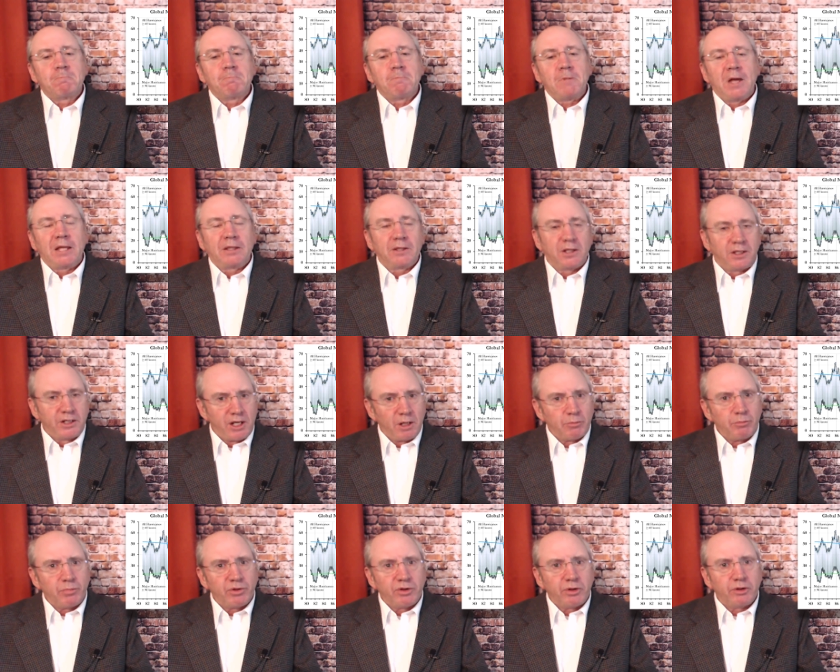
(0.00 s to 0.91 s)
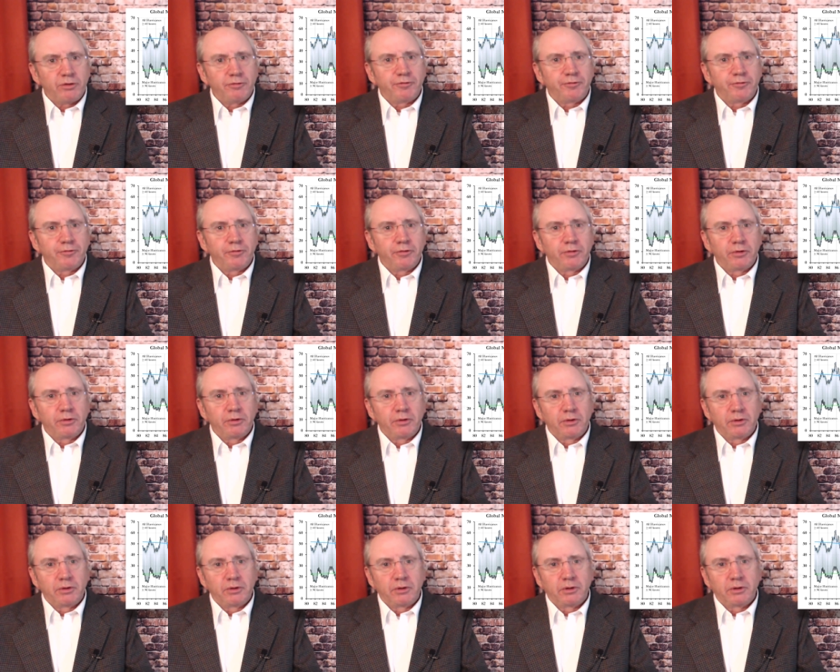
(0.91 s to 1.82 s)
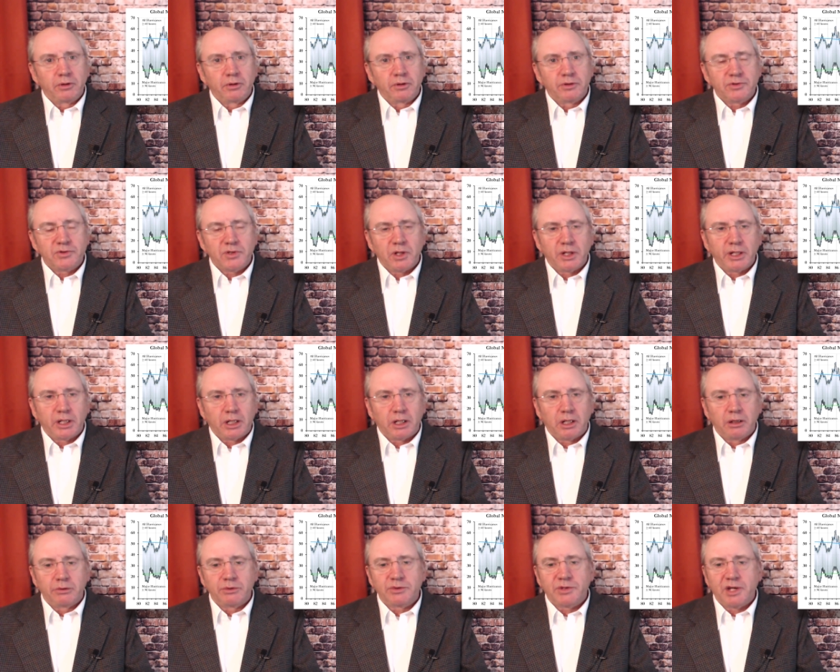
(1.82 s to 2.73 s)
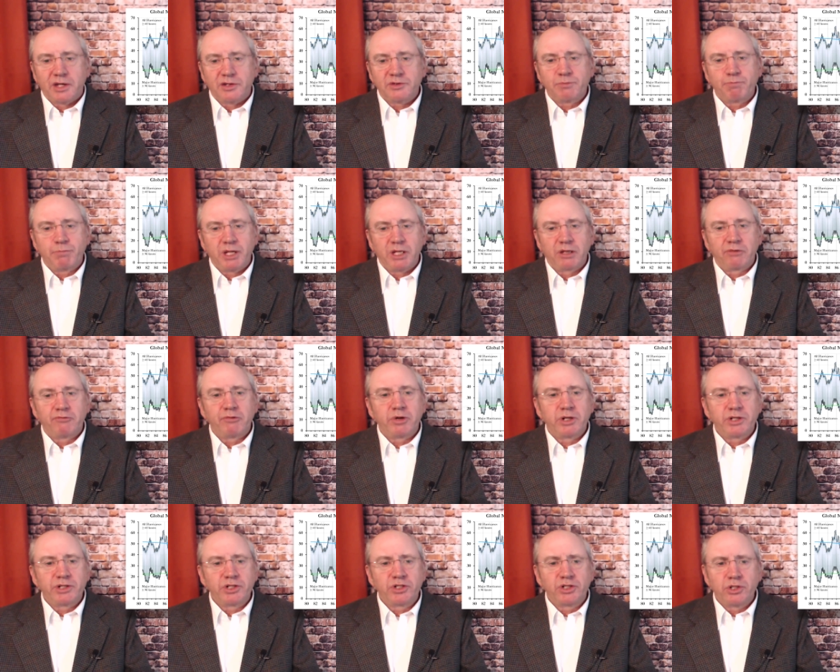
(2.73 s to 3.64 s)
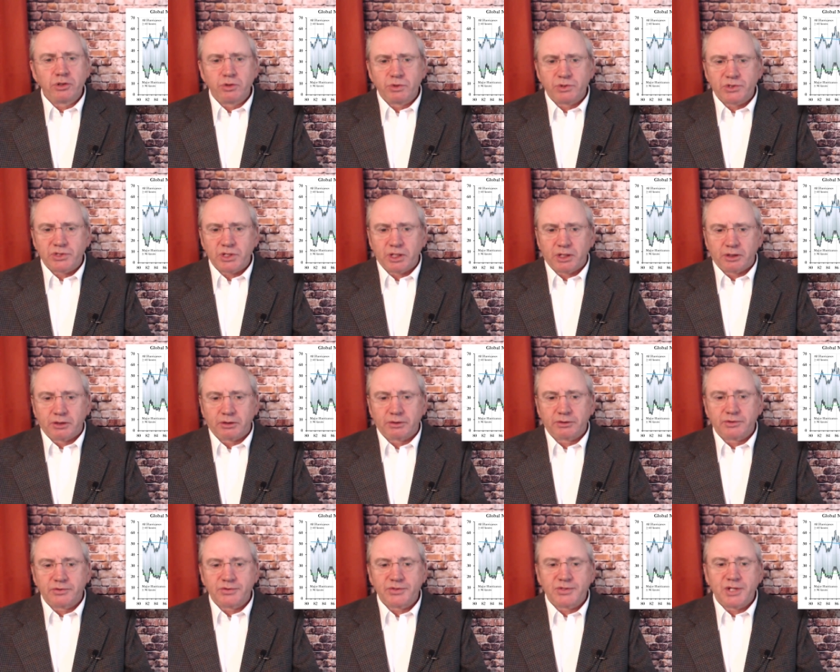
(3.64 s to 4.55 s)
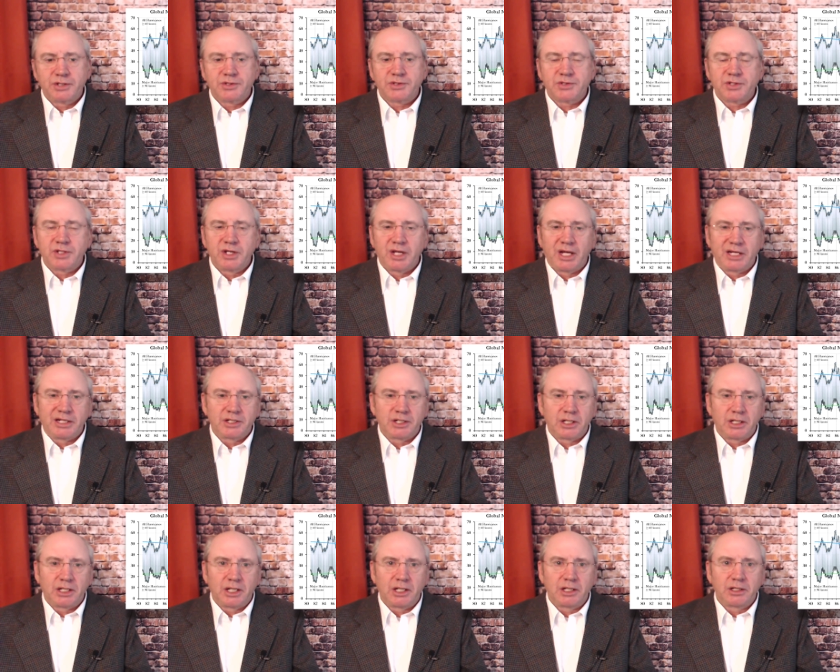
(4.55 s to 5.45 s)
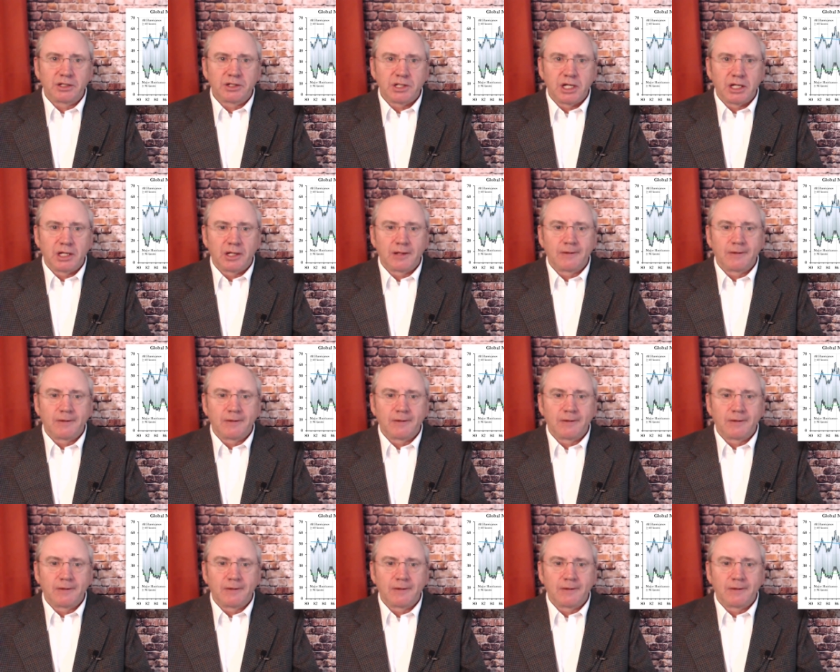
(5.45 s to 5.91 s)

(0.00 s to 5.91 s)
And the number of cyclones has been reducing since 1980.